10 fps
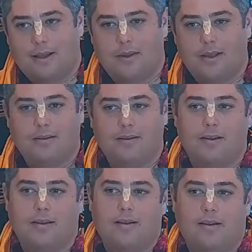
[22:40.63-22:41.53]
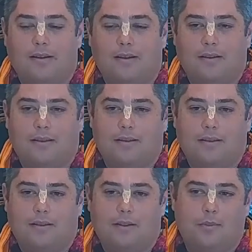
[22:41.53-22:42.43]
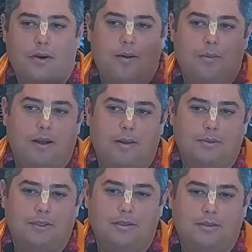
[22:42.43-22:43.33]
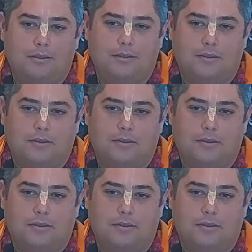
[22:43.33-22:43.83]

I mean, the Paramahamsas,